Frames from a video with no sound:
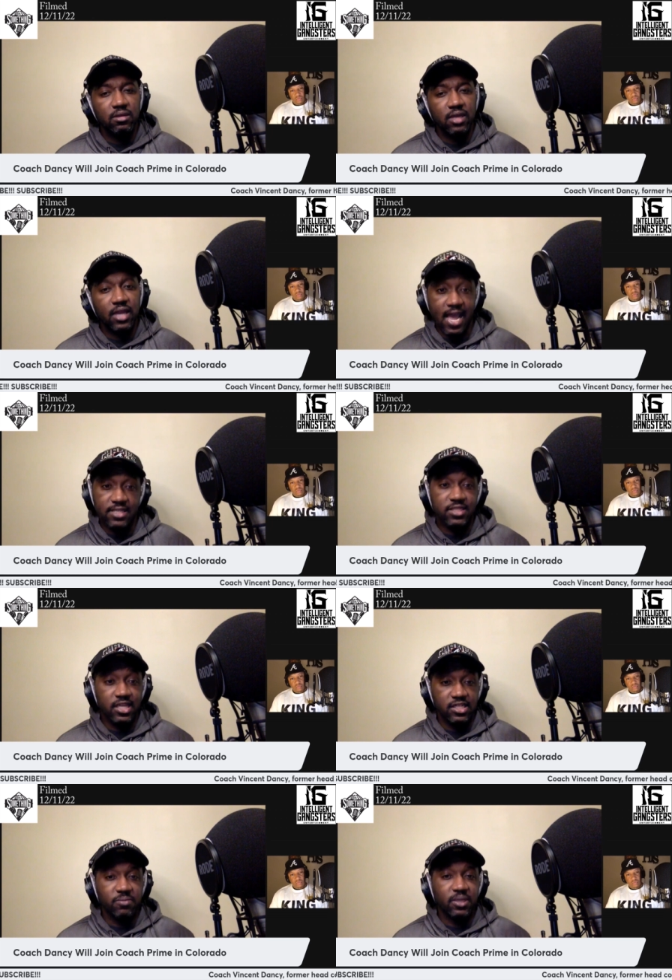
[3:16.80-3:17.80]
an
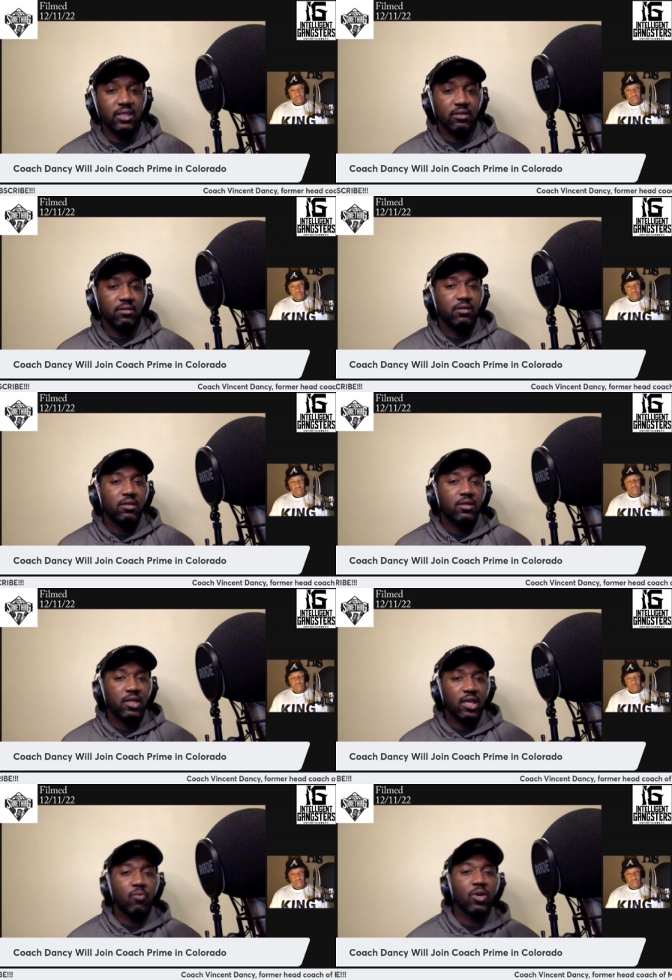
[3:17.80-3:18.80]
asset to me
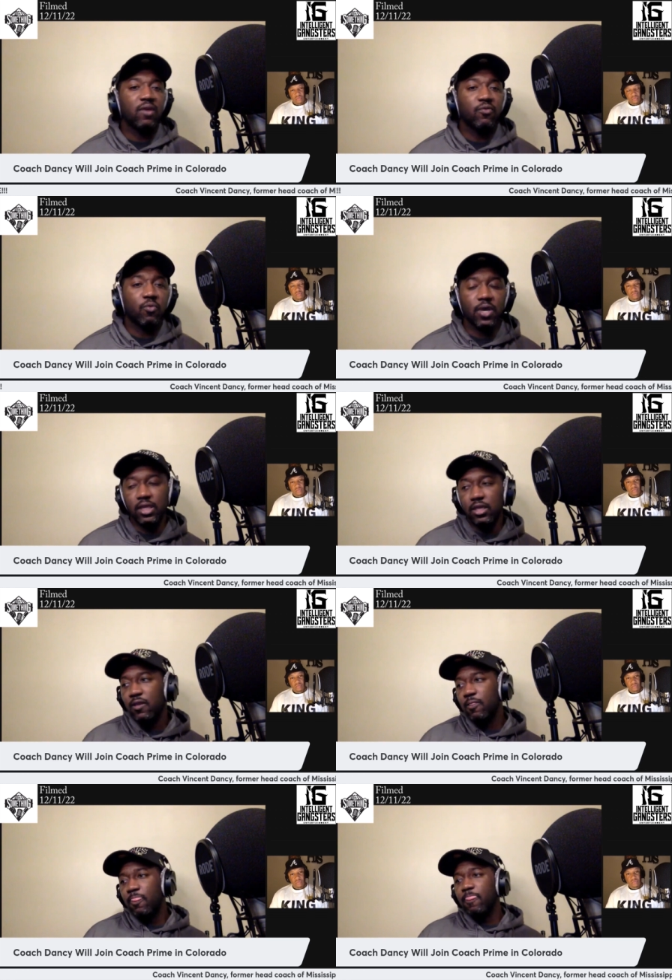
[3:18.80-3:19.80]
in mm-hmm. whatever way.
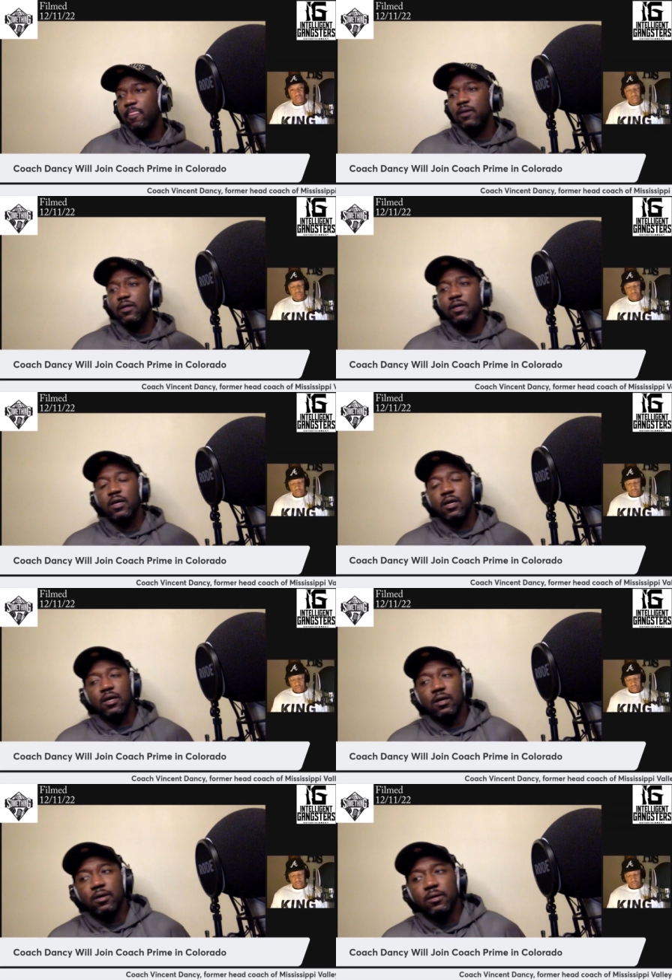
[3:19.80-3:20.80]

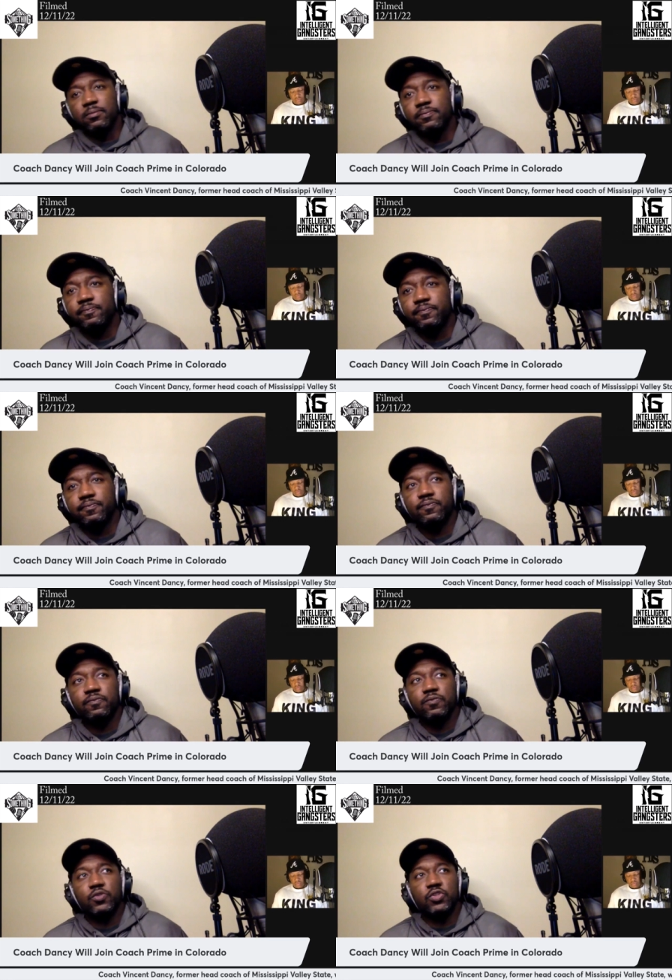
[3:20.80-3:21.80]
Um
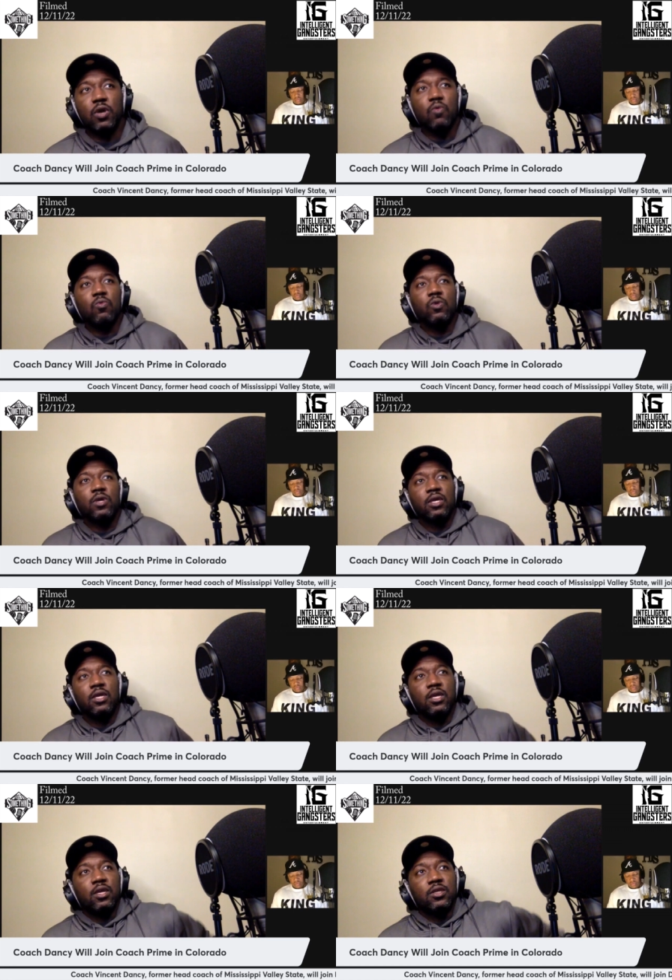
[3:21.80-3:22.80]
so
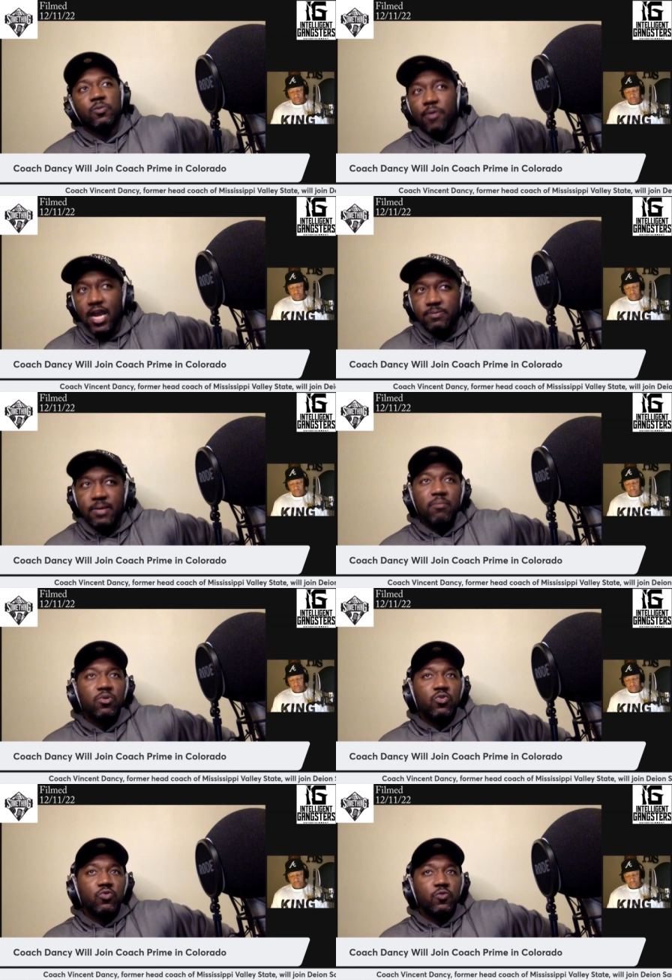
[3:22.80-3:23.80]
surprised by the
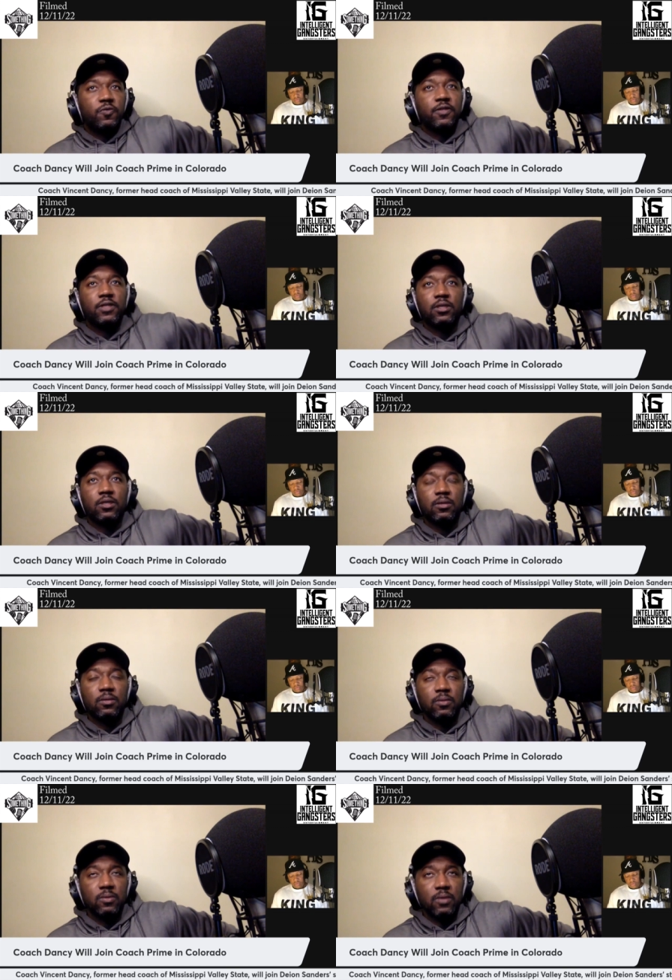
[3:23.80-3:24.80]
move
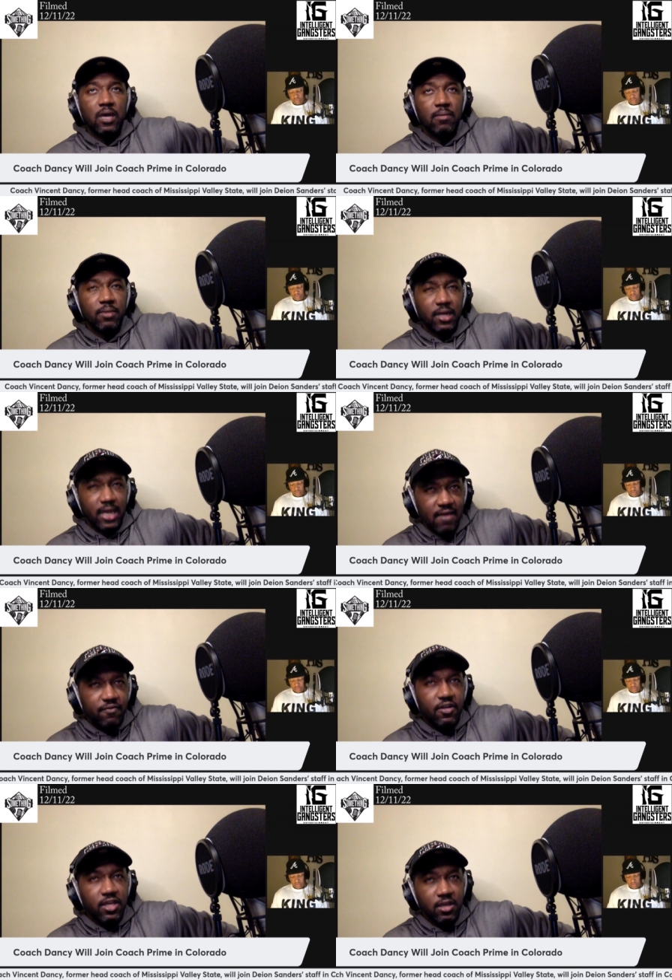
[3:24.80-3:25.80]
I'm glad
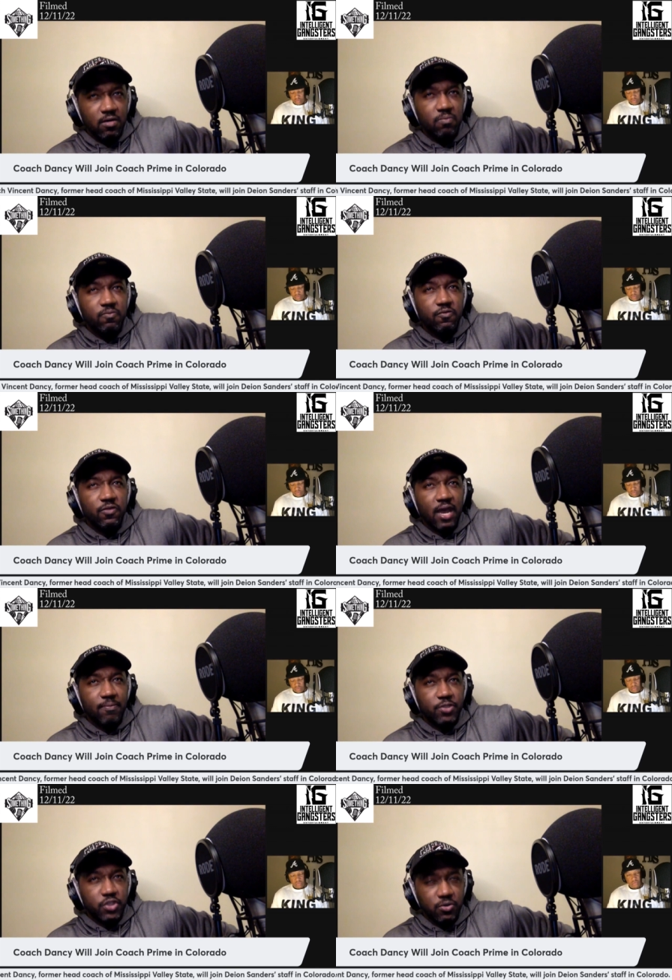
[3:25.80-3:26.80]
for him for the
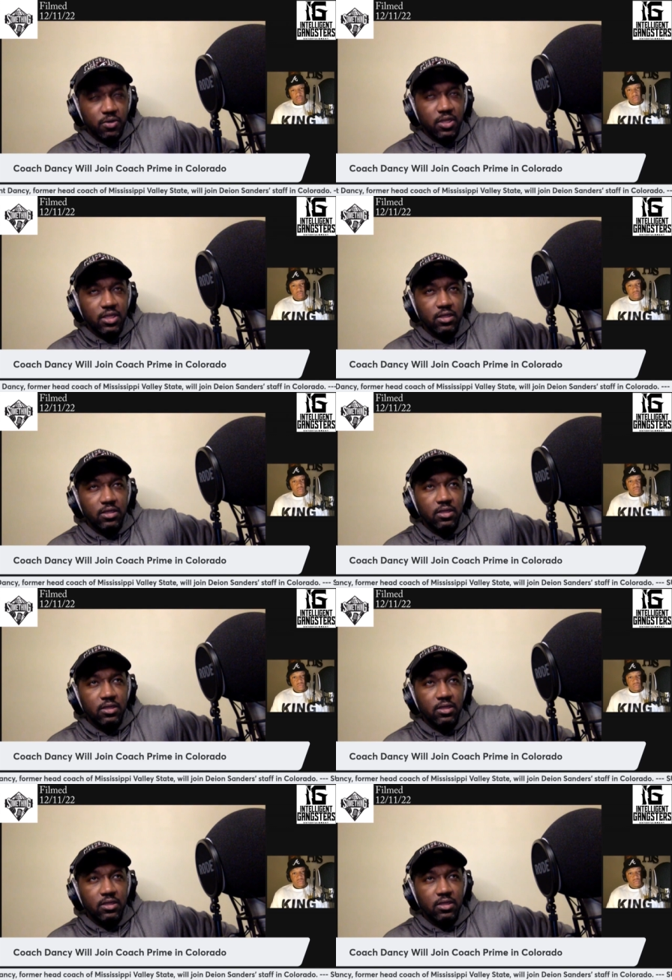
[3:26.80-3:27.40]
opportunity,